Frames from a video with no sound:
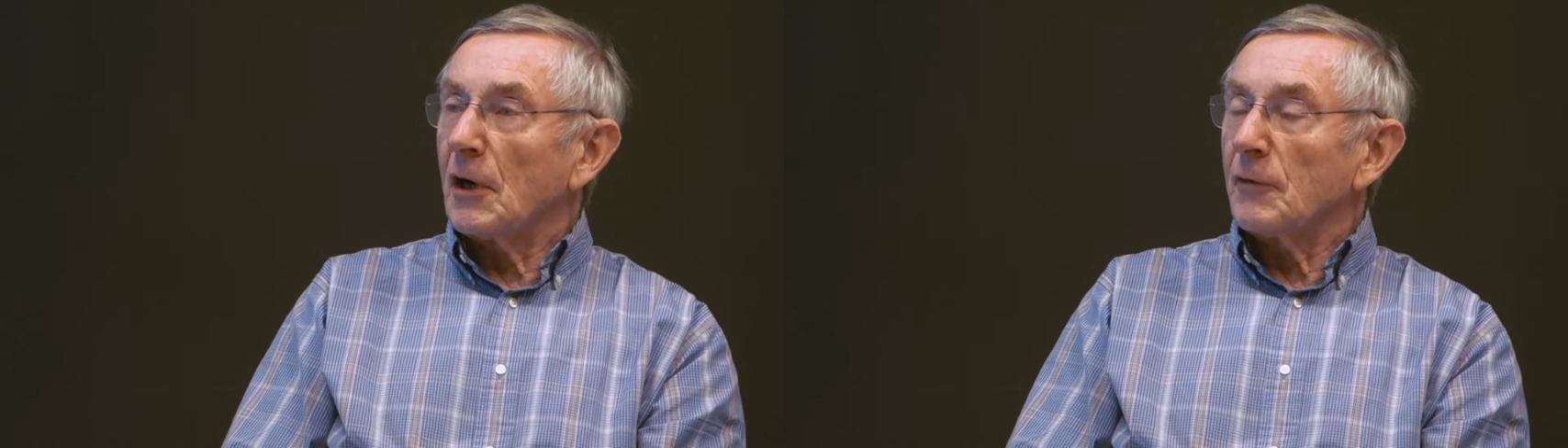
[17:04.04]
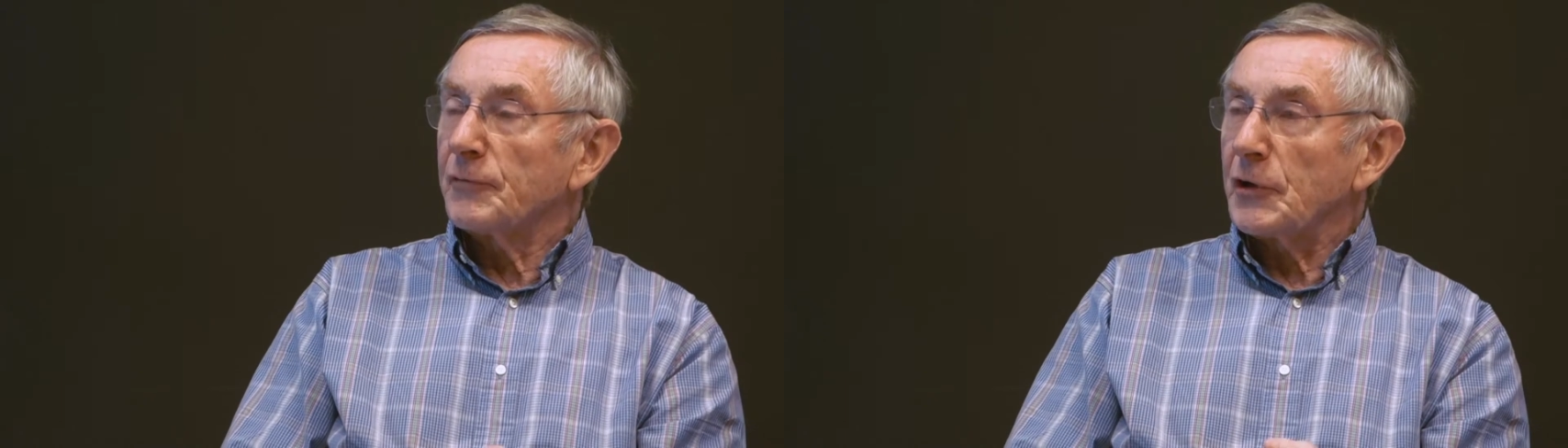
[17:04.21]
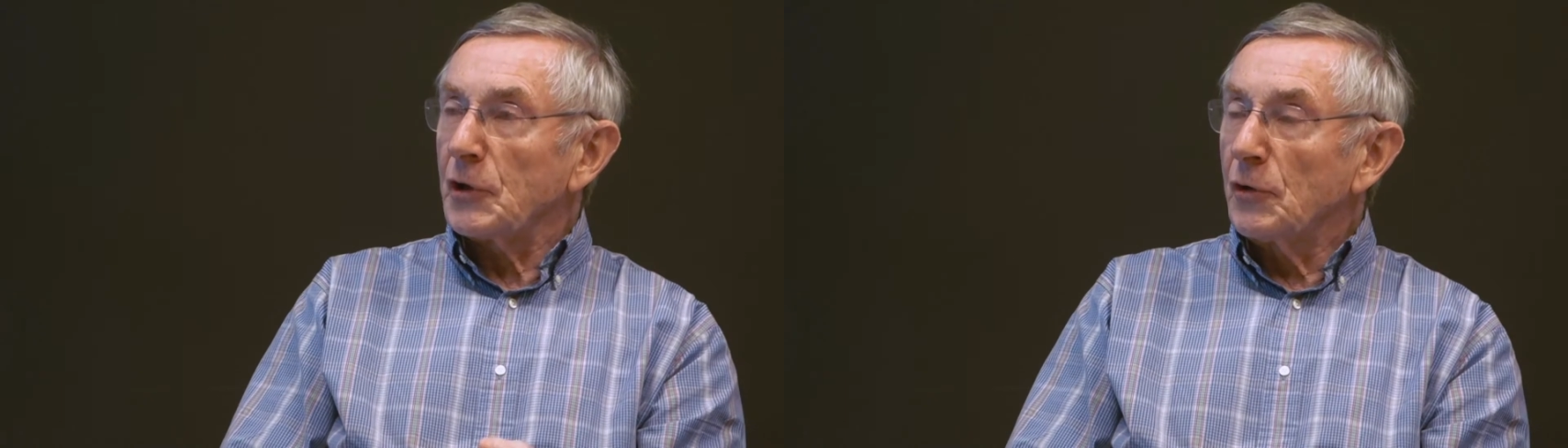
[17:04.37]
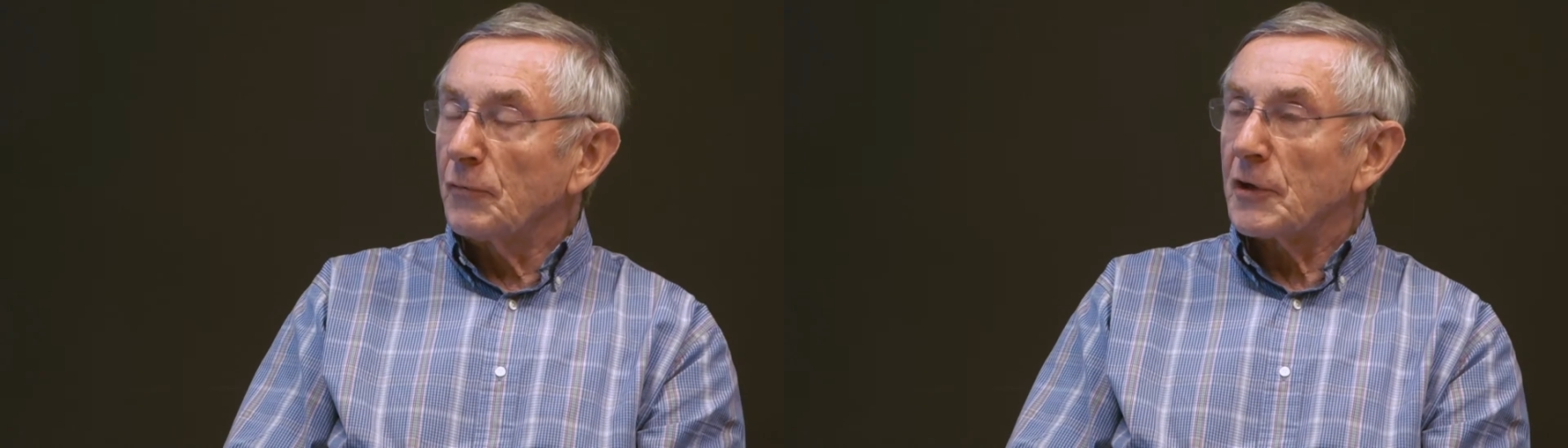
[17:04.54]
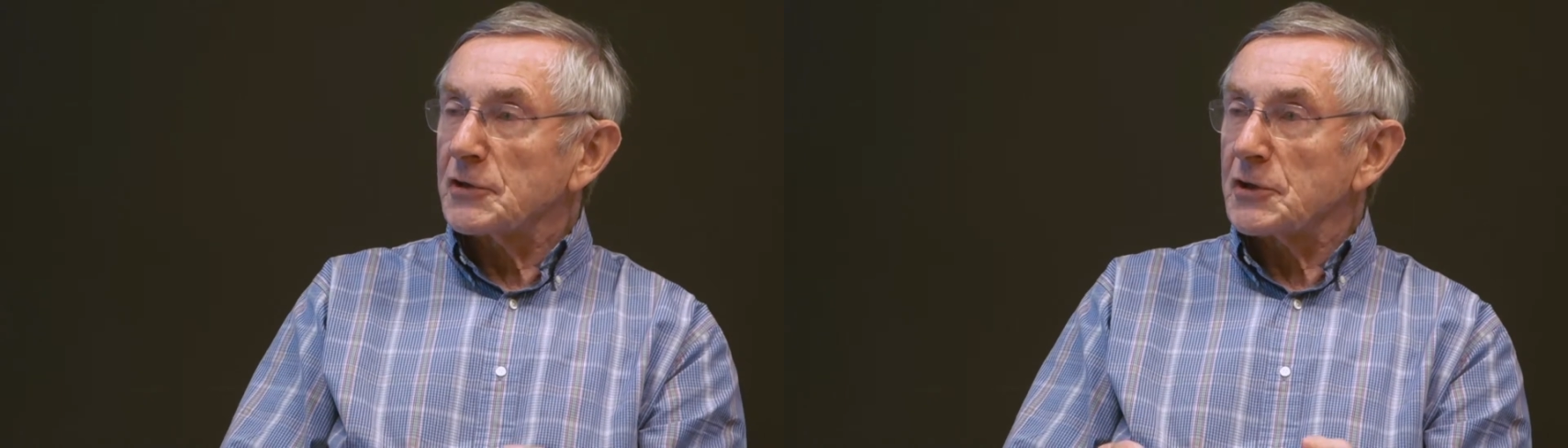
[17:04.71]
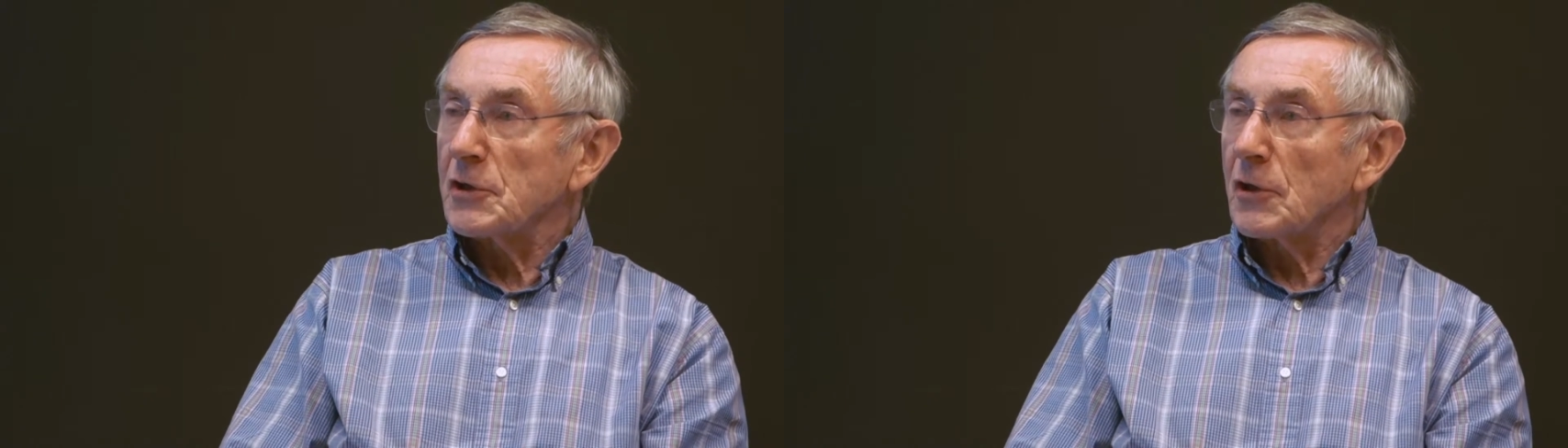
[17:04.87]
universe
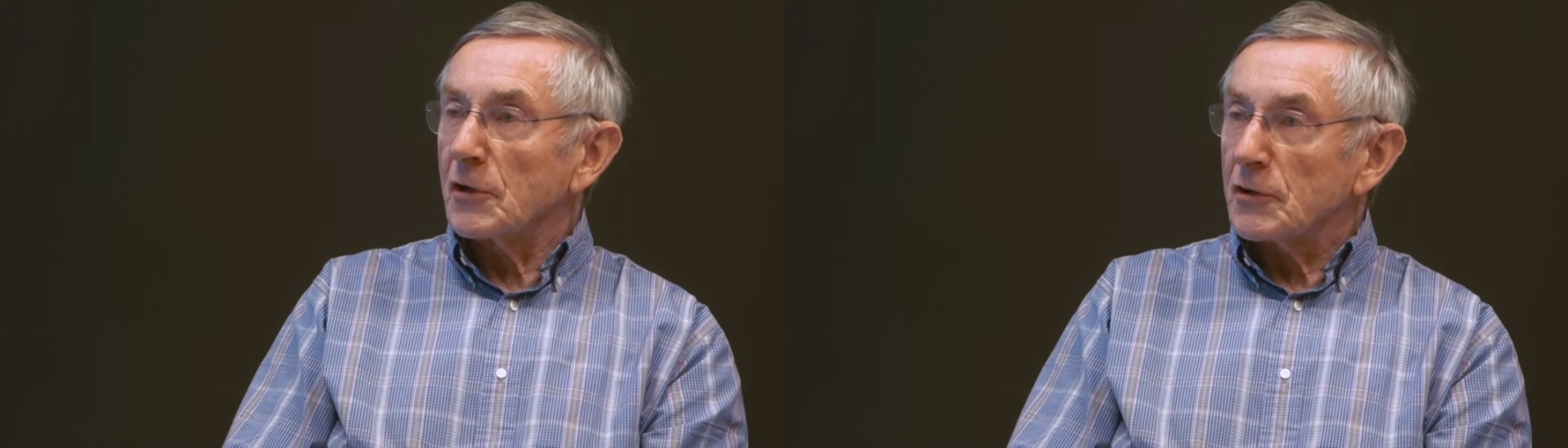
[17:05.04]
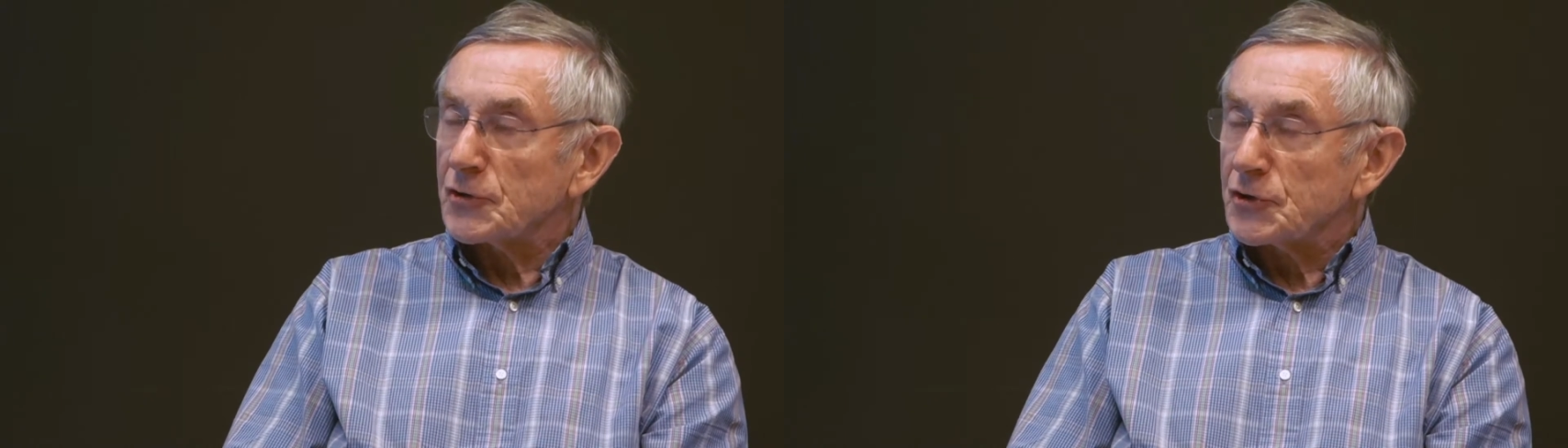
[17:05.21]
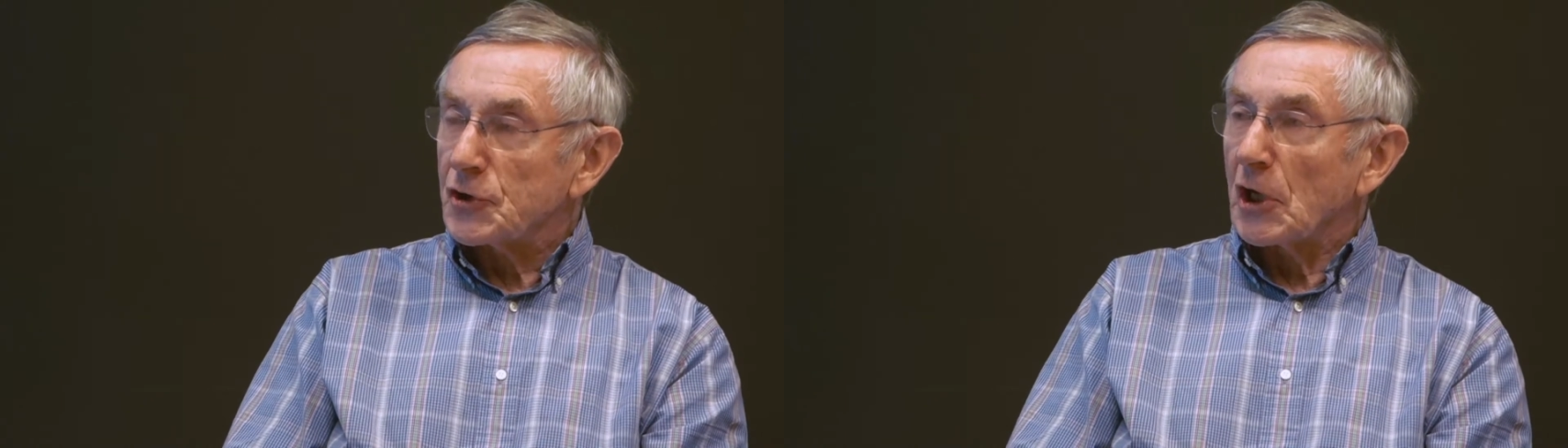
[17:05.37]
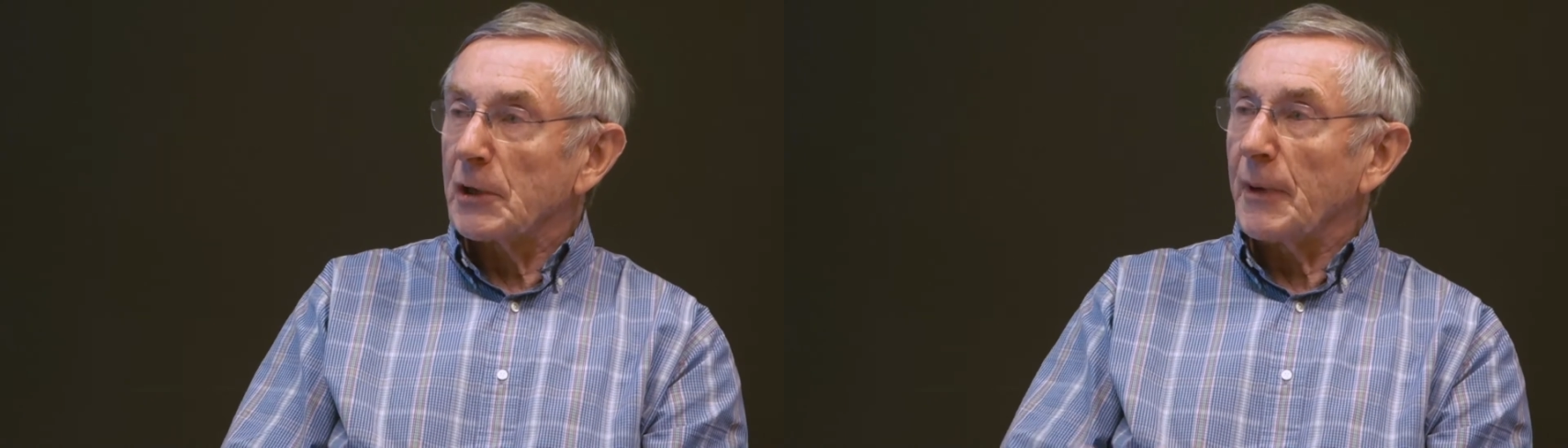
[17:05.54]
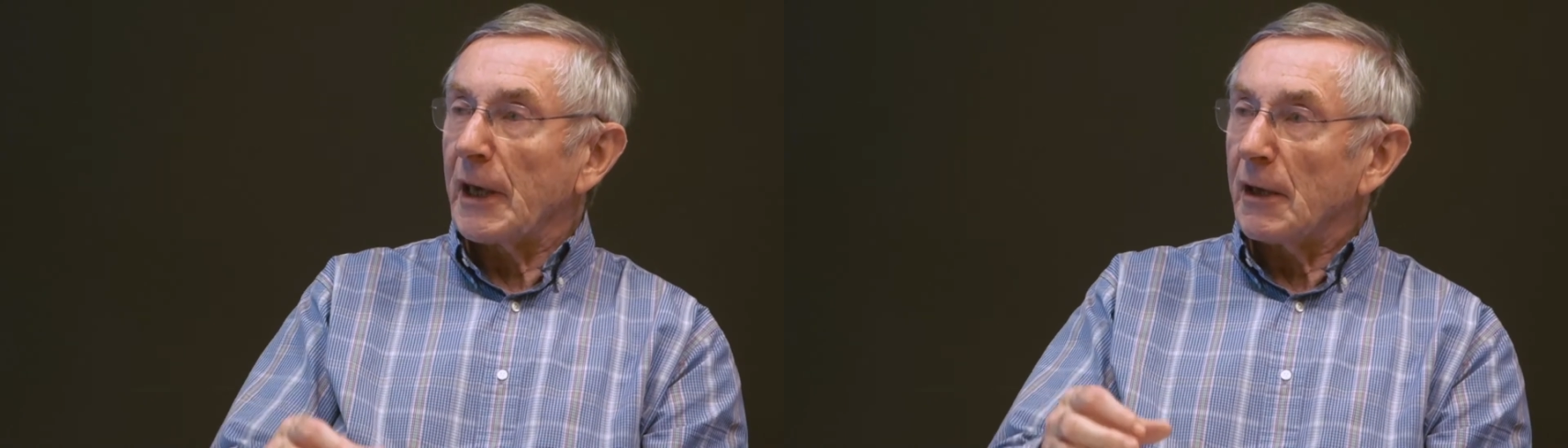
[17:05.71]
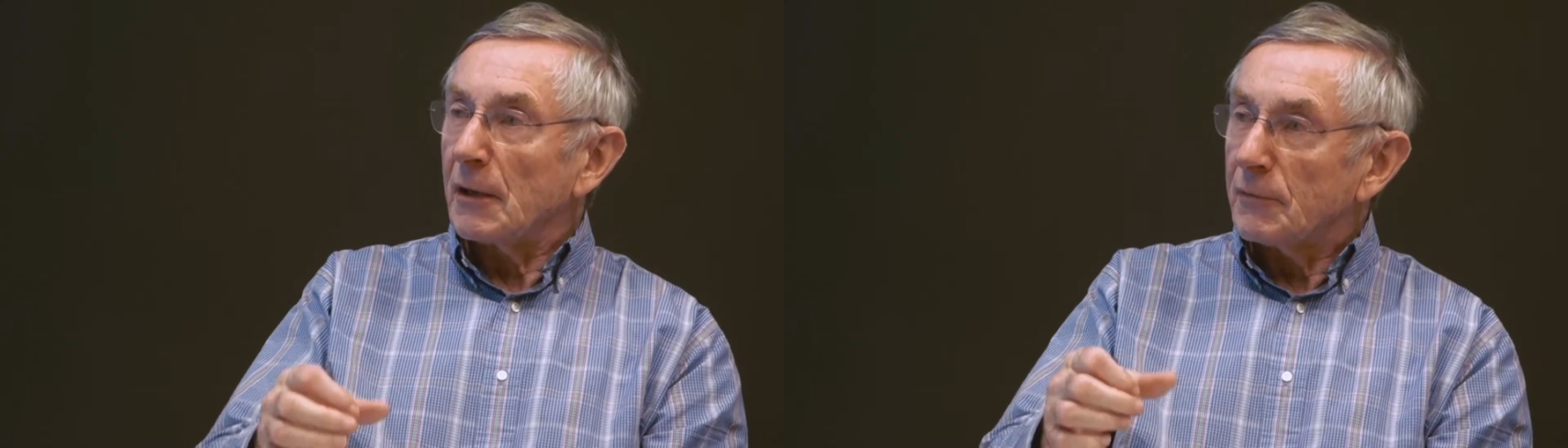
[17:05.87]
and astronomy, of